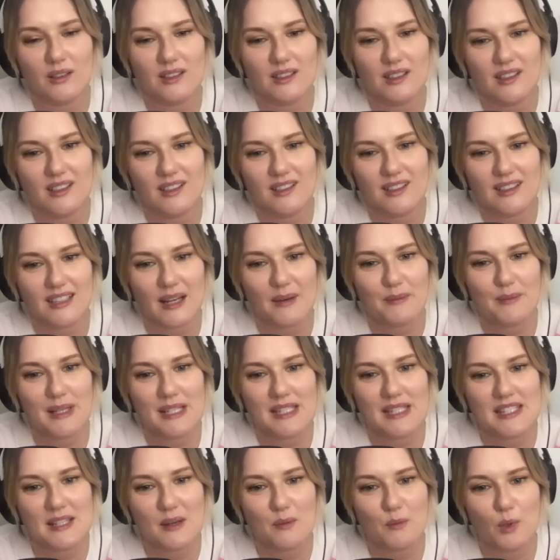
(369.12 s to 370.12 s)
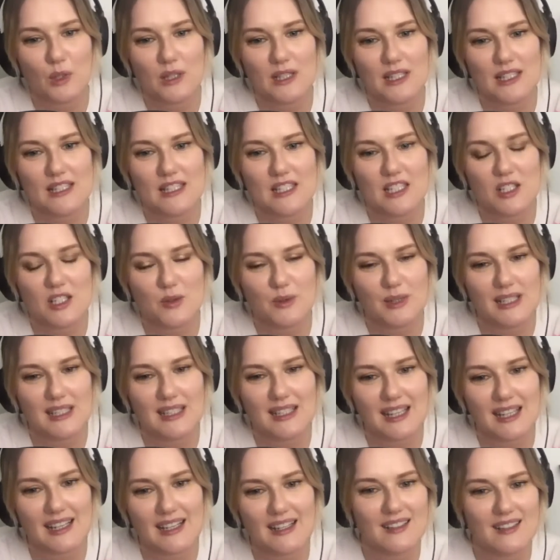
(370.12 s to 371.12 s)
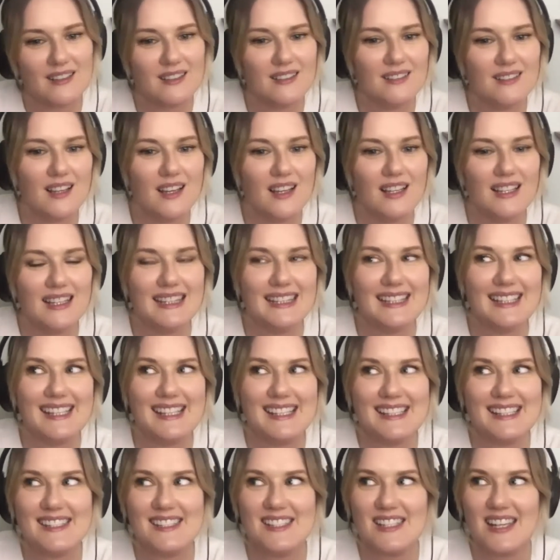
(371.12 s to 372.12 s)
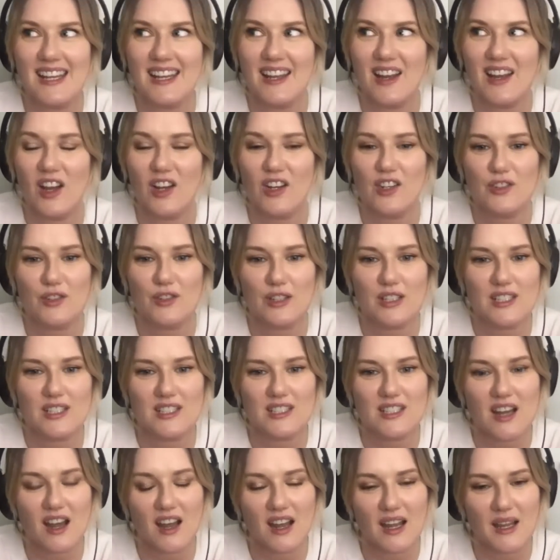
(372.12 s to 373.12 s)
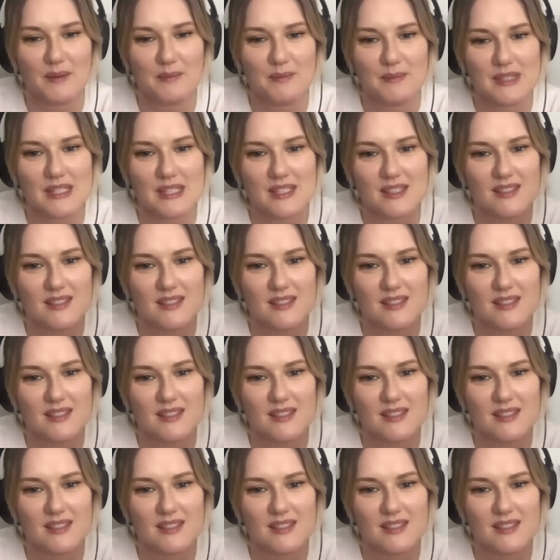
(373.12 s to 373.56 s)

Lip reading: That means someone listened to it like at least 800 times